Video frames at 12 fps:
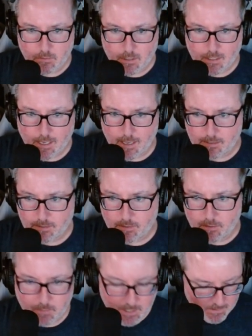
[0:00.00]
this has
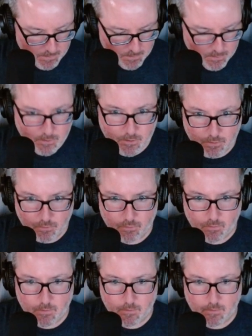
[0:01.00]
to be the
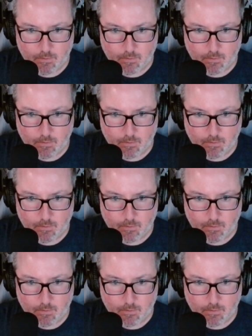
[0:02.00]
2.